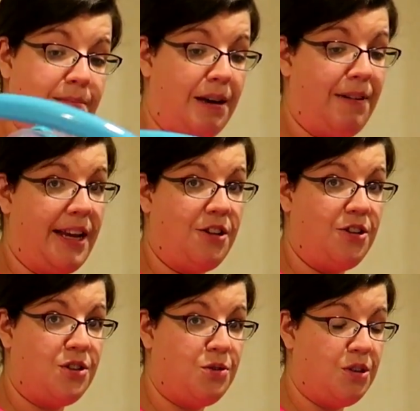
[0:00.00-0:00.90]
my
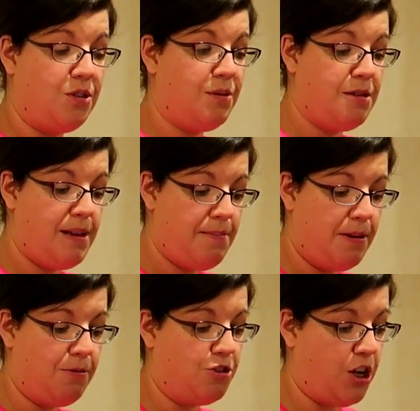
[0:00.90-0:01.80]
regular snorkel with me,
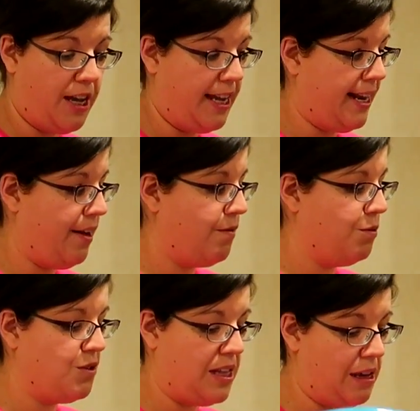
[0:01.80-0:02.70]
but we're trying it out and
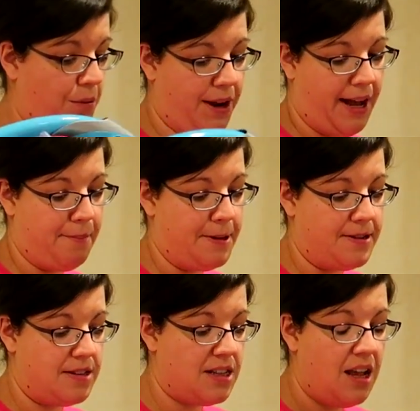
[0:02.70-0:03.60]
we'll see what
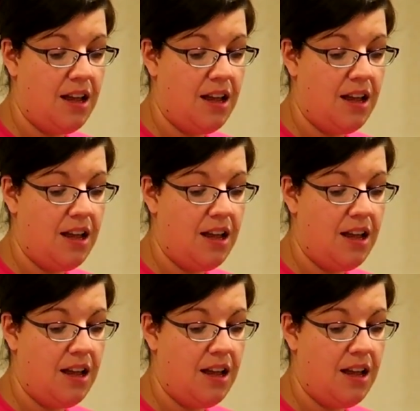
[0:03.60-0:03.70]
happens.